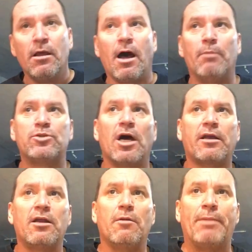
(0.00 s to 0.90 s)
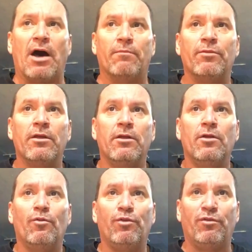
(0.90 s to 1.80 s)
I'm talking about
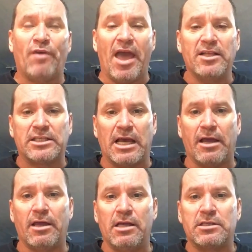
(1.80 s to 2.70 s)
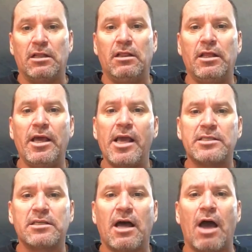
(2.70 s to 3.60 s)
vivencia is at least,